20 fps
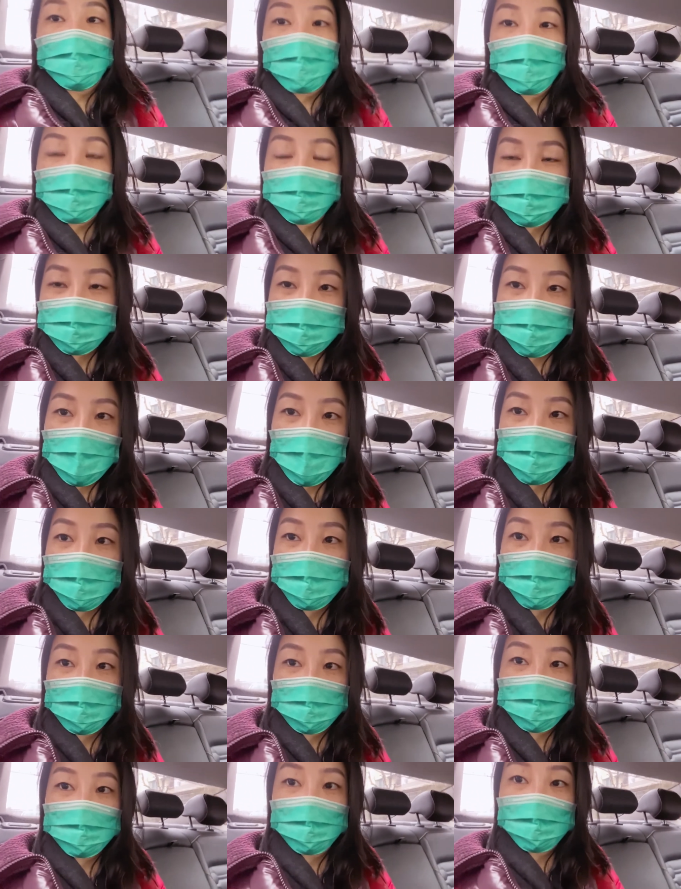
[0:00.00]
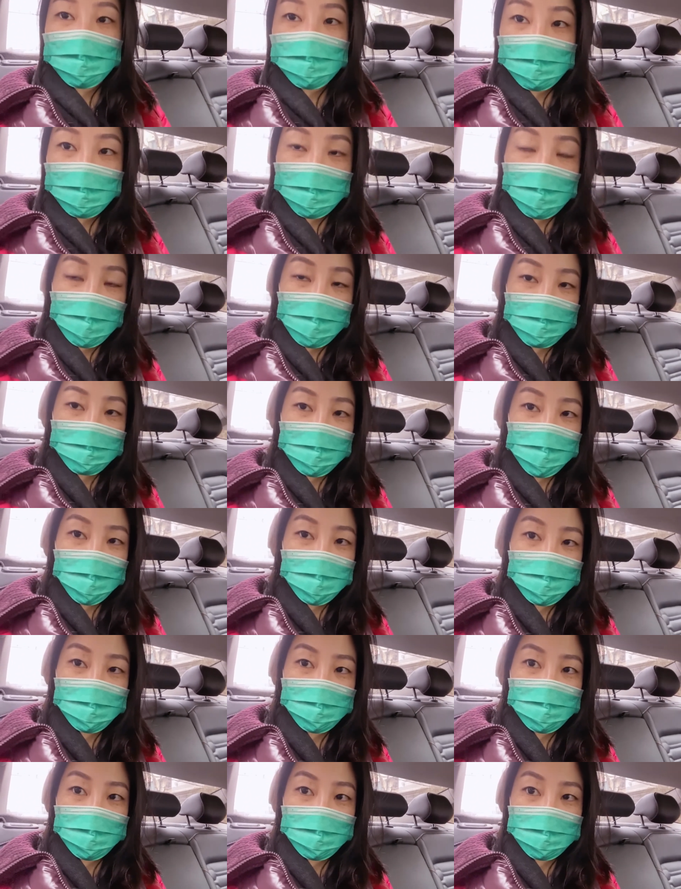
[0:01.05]
after Jiahui Hospital, I'm
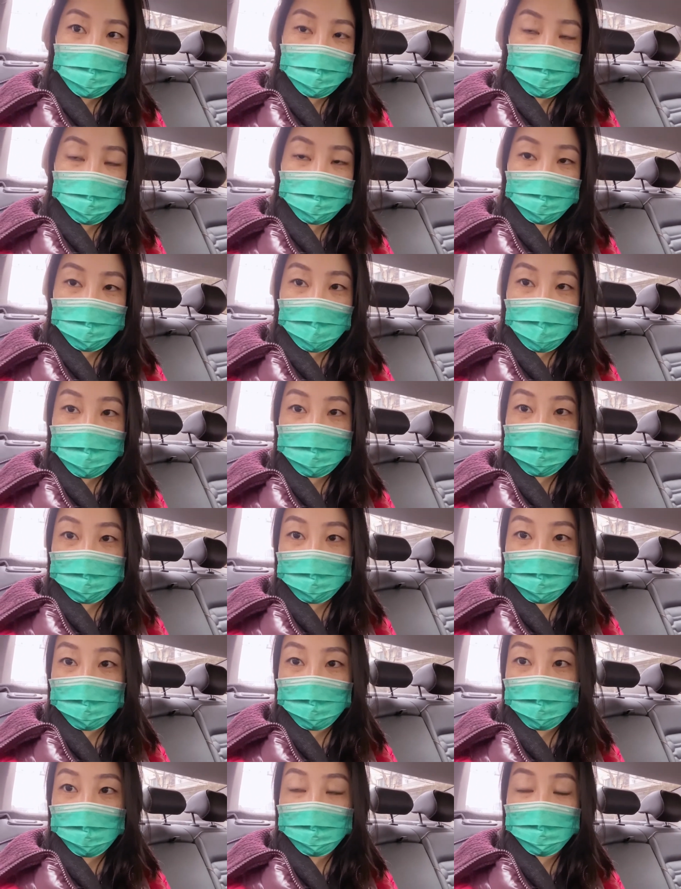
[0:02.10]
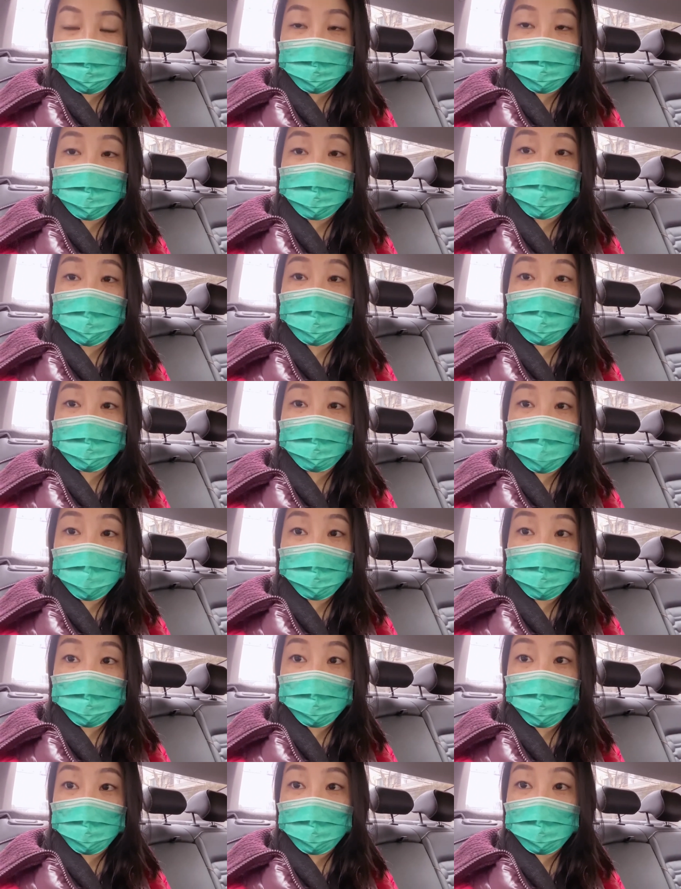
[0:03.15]
in this other guy's car, and he's telling me he
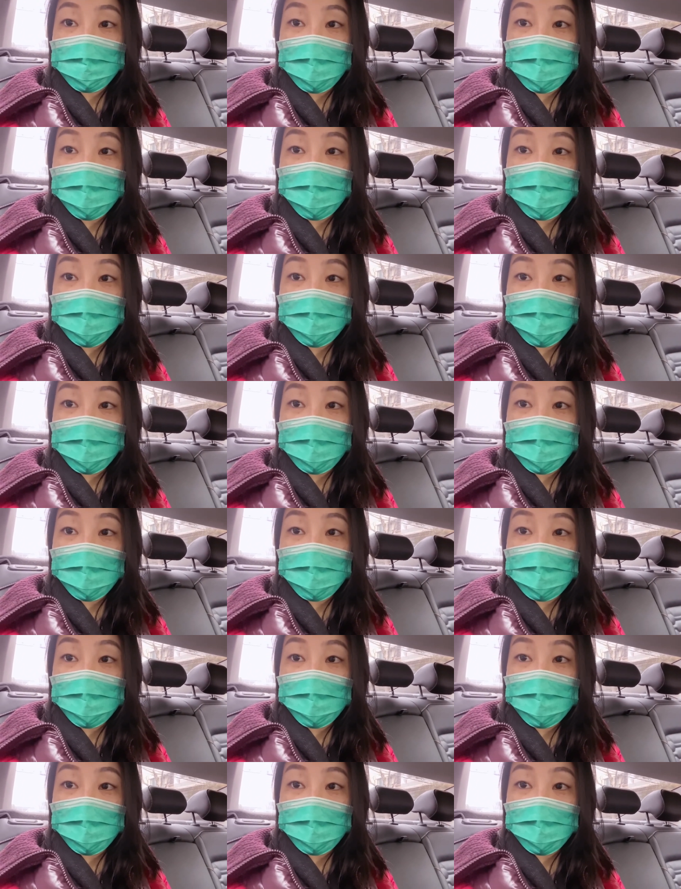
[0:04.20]
was born in